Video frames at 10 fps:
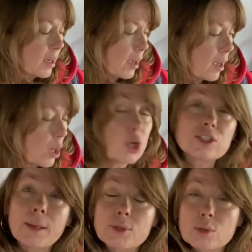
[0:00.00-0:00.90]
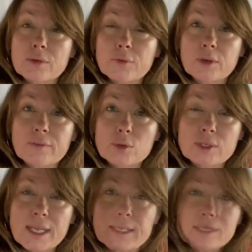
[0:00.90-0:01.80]
hooked up to it for a few
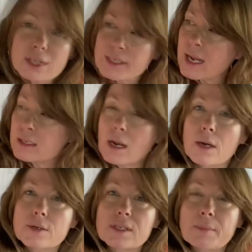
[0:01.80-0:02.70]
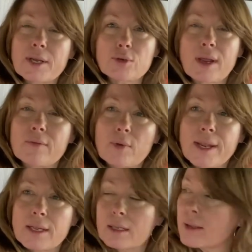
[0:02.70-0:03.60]
days. Just got cars in my
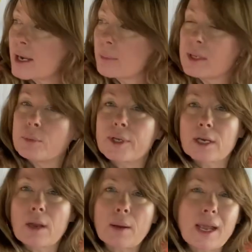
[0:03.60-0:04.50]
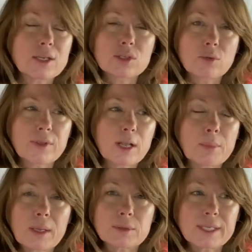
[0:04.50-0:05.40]
driveway and a lot of people here. I just don't think I'll
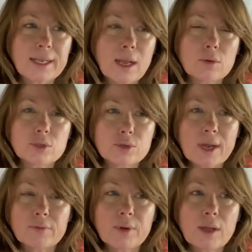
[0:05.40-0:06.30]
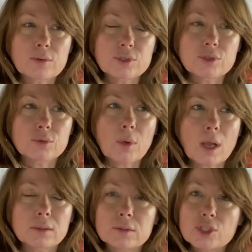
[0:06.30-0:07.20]
be able to get out and drive around to
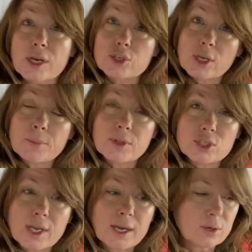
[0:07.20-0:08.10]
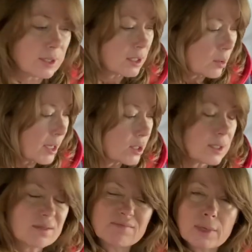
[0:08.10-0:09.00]
charge up the Jackery. So I
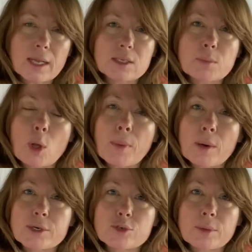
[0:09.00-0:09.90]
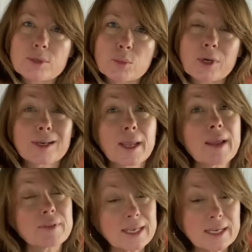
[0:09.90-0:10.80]
just got a small power strip. So we're gonna
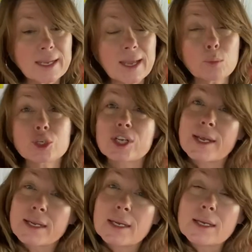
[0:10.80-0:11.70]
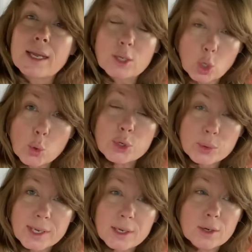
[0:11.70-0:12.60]
have the heat on, which I know
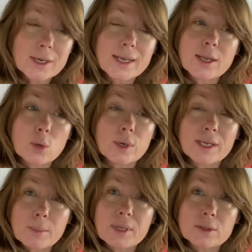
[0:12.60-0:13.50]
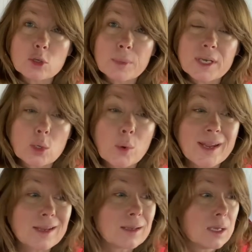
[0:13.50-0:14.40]
you hear, and I know it can be a little bit
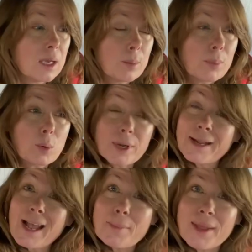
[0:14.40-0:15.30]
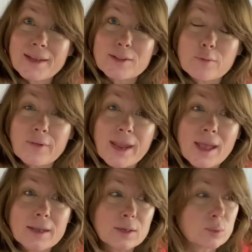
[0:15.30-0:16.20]
annoying, but when I got back in the
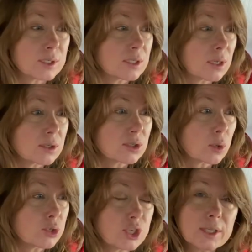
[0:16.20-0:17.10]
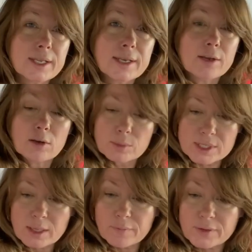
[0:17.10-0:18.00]
van, it was so chilly in here. It
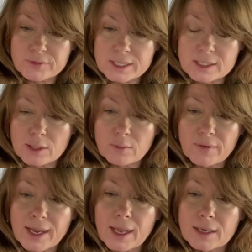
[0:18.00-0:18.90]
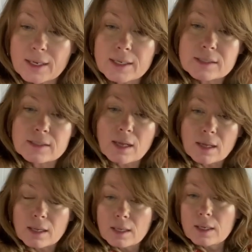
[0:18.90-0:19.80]
was in the 50s in the van, and it's
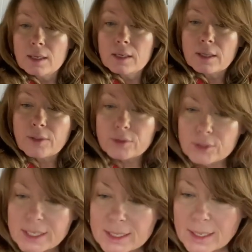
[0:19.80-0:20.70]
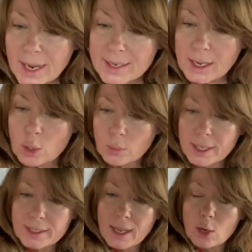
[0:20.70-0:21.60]
39 out
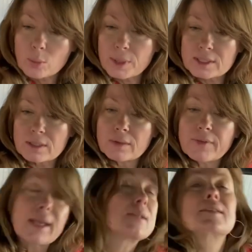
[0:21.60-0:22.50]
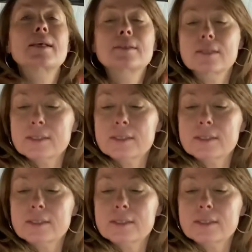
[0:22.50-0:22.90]
right now, but the van says